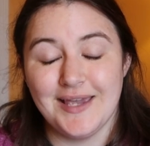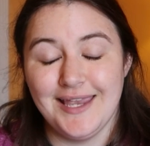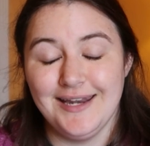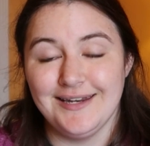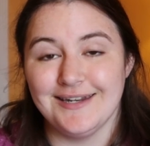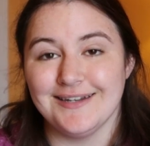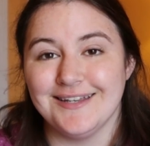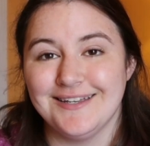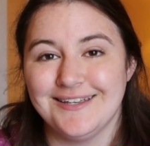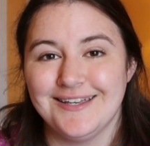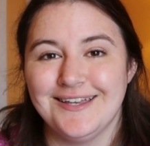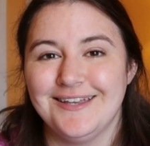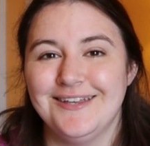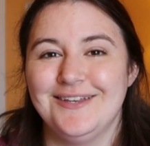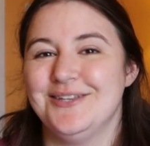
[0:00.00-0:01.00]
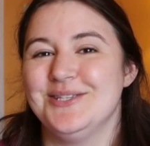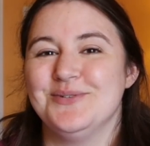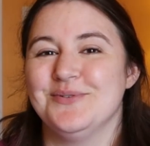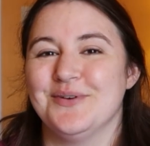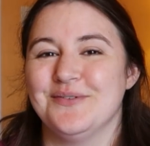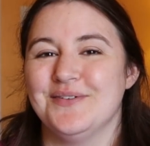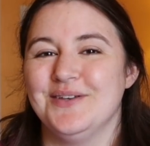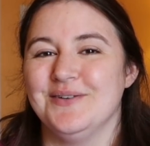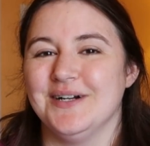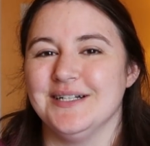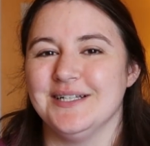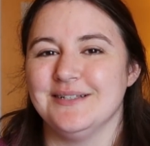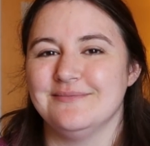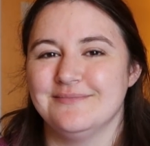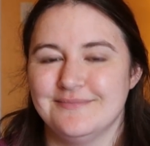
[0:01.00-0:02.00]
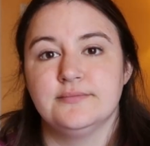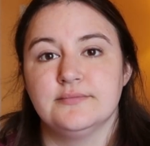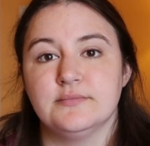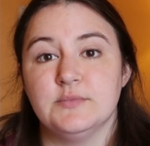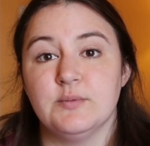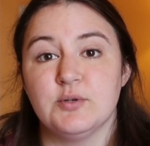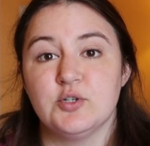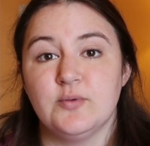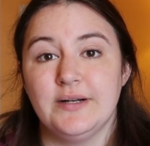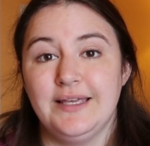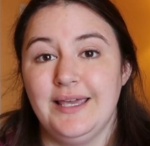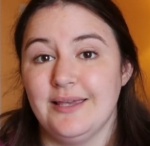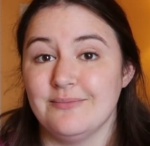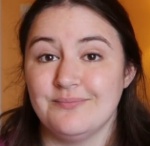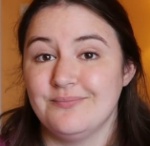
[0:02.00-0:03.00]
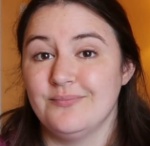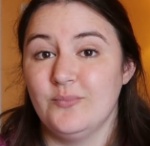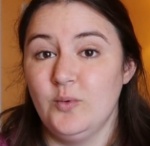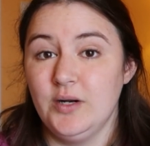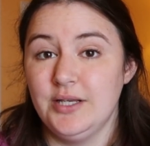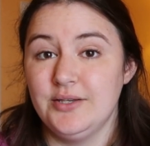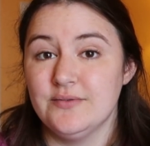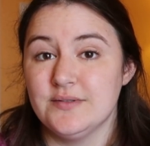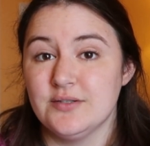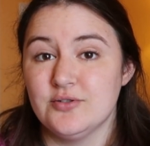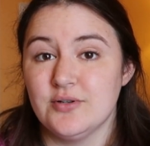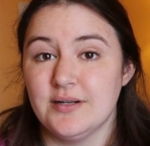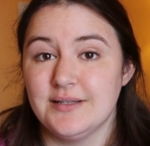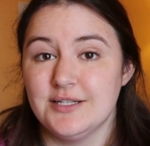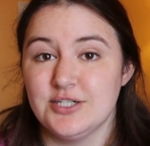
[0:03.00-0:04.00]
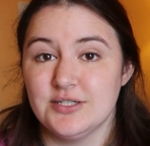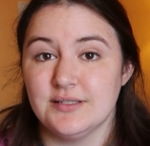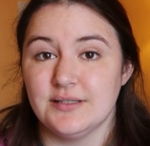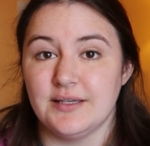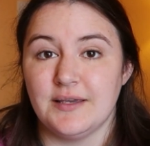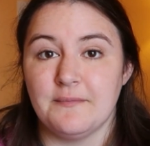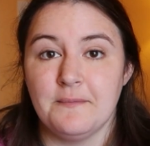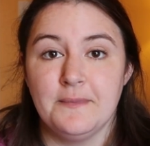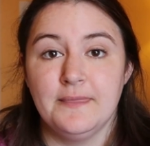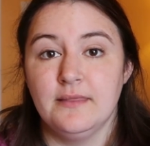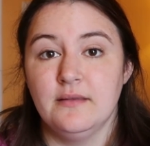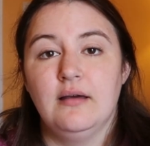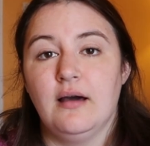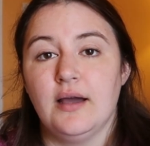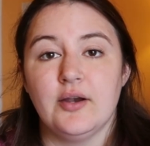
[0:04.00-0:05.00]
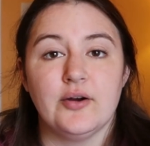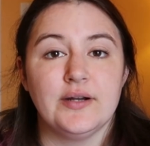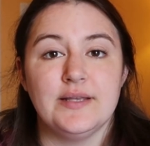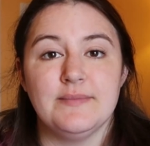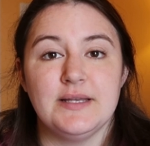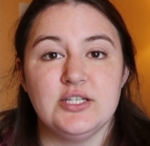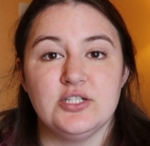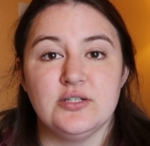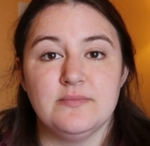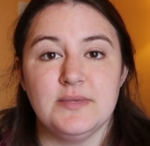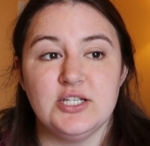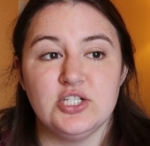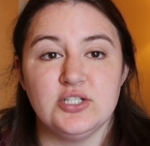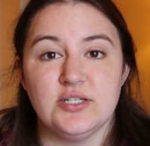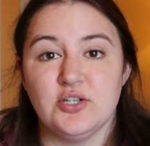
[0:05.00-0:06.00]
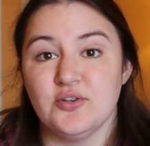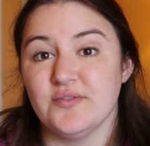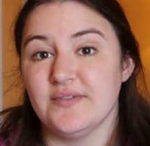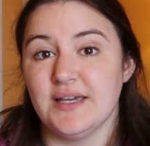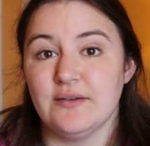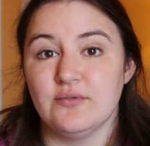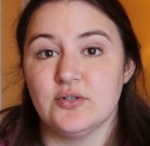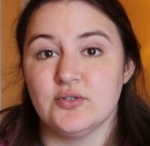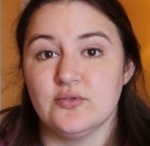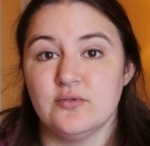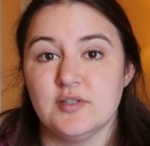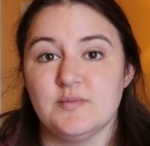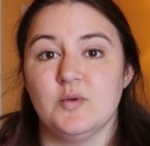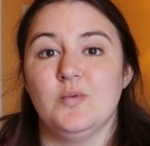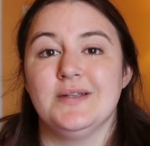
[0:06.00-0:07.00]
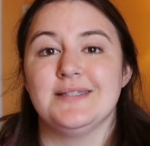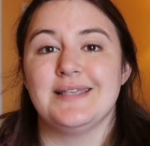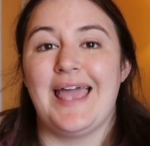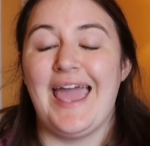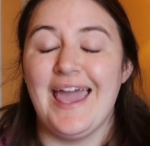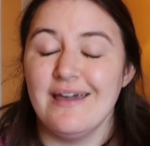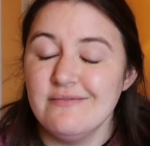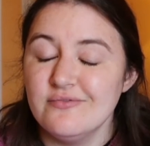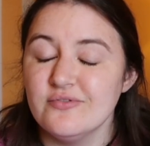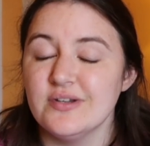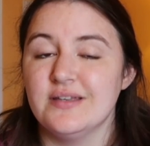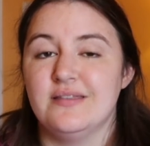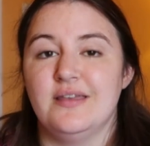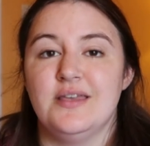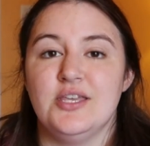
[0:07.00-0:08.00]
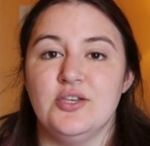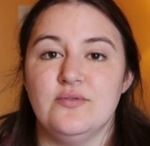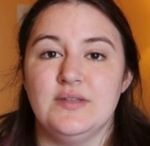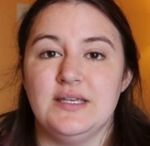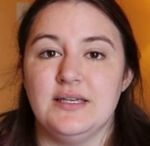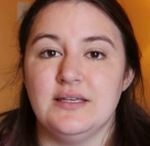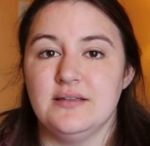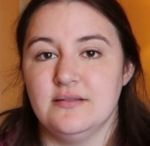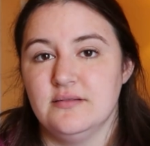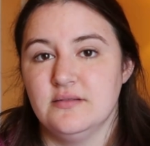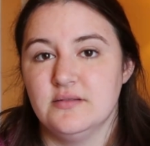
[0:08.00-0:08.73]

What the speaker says: hate it? Do a review on it. Number 28, what do you use to draw digitally? I already mentioning your favorite tools, but what's everything you need